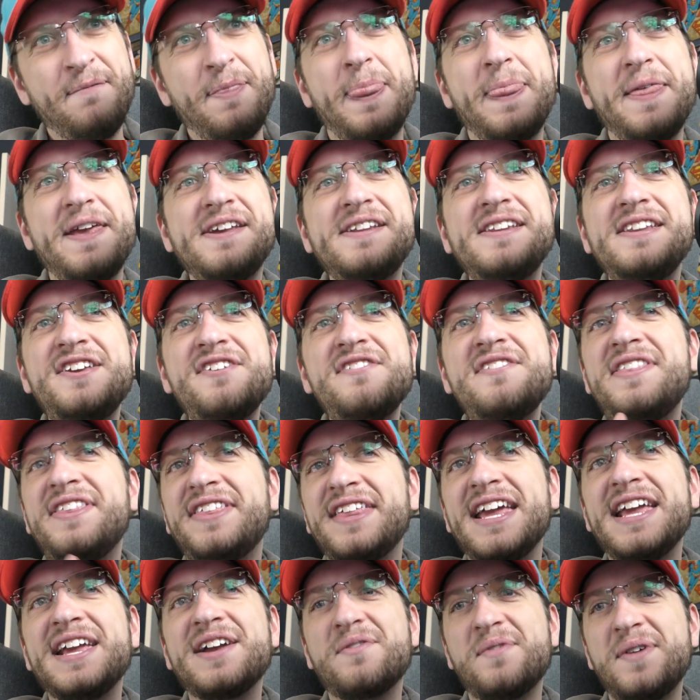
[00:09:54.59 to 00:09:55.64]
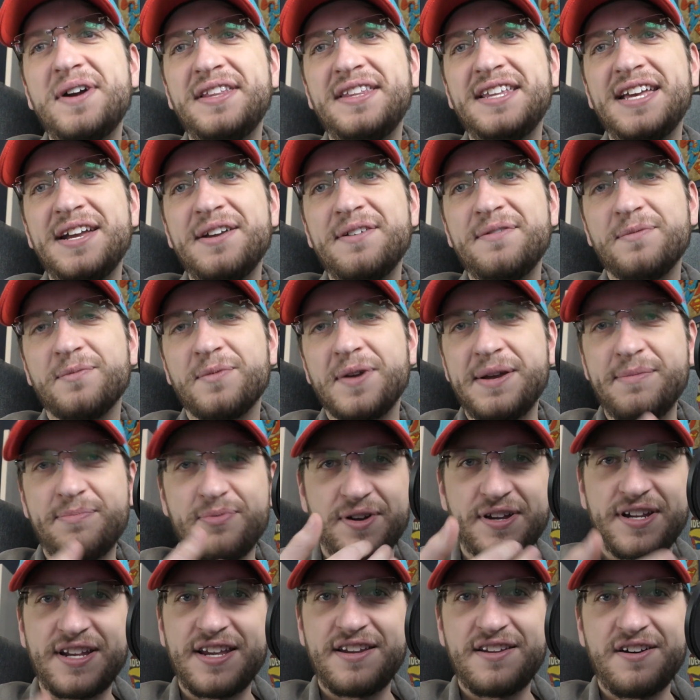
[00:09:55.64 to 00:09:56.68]
You'd think when they
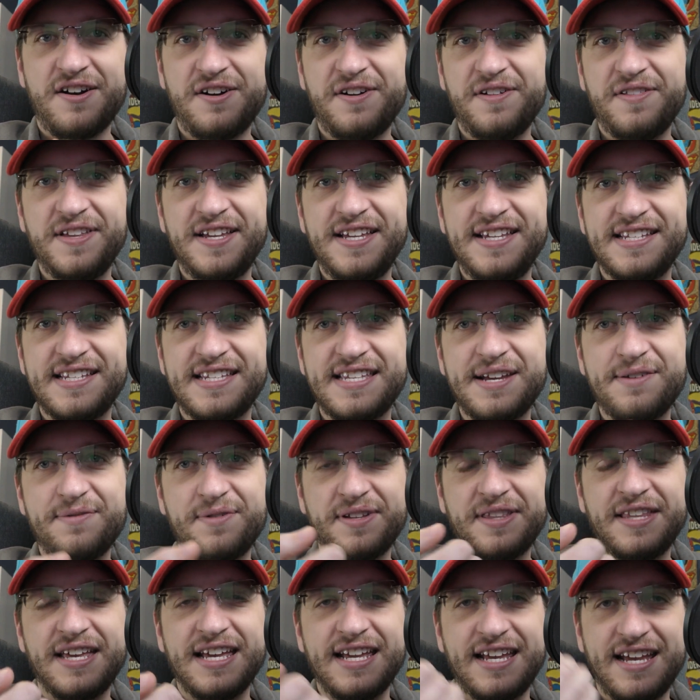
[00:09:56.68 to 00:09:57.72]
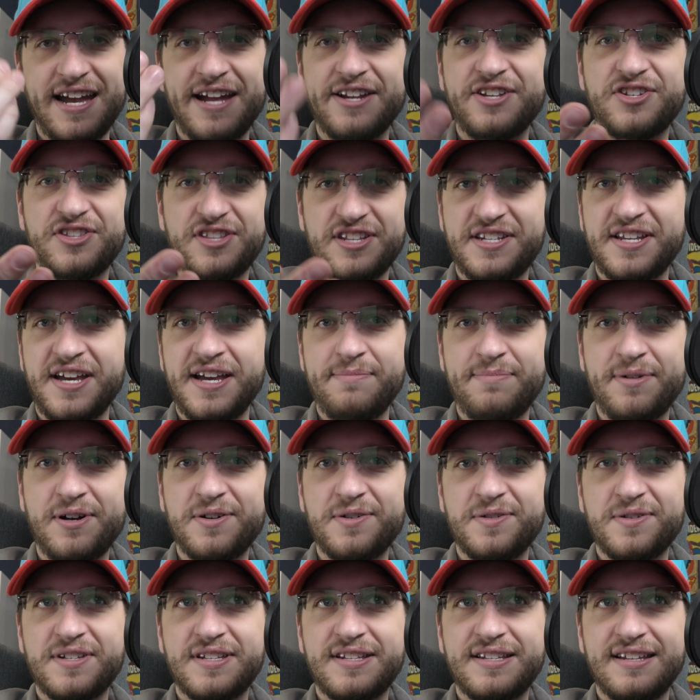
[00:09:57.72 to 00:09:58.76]
reprinted all these, they would like catch the
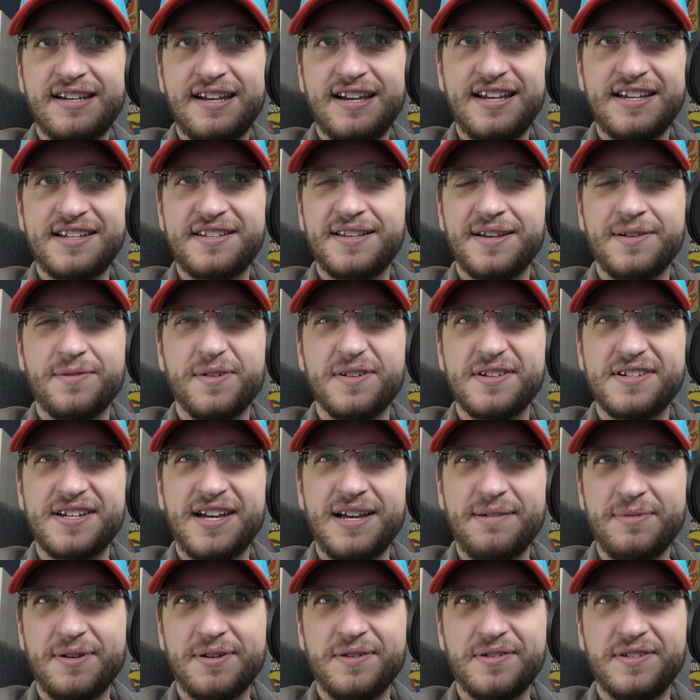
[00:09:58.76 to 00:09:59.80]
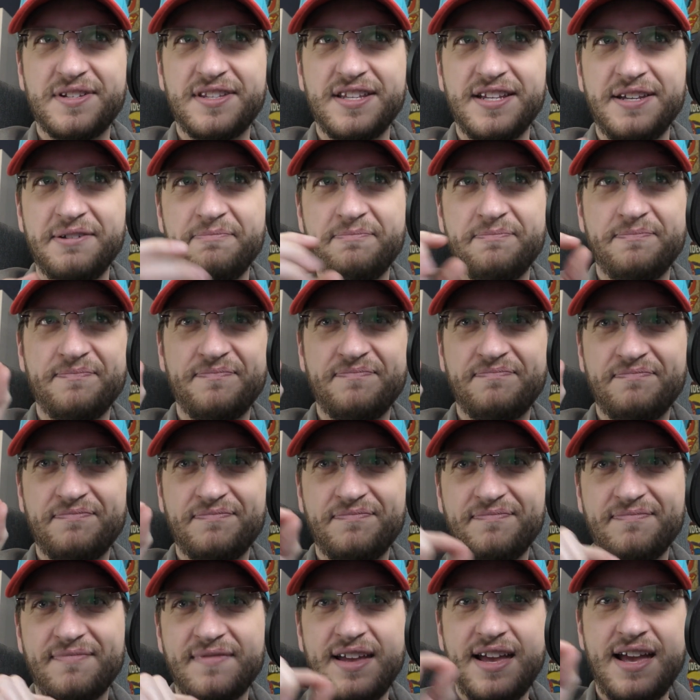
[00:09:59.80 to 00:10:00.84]
typos. I guess they weren't typos, the
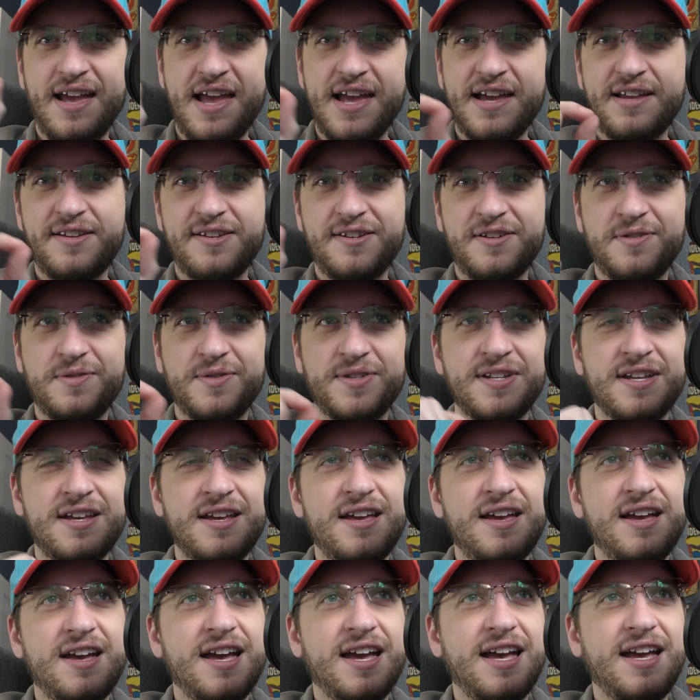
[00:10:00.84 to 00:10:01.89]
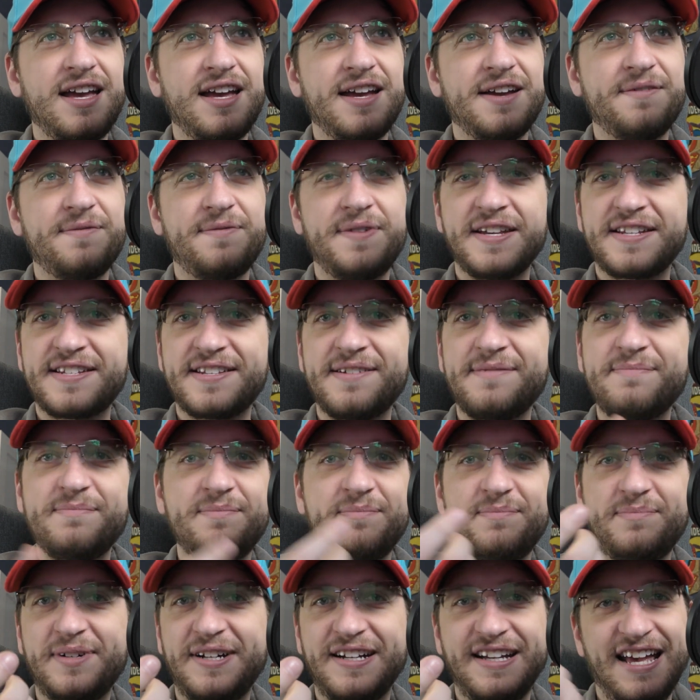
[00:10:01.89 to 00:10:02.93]
handos, and fix
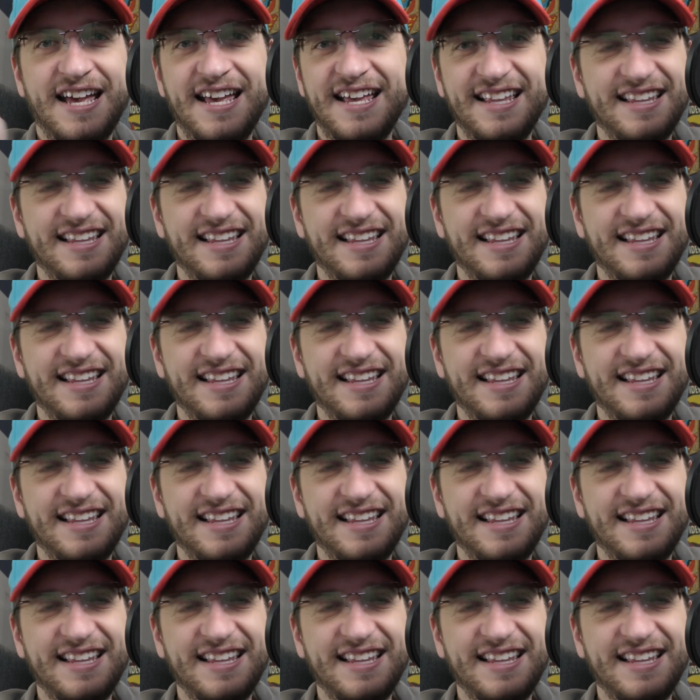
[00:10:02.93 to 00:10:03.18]
them, but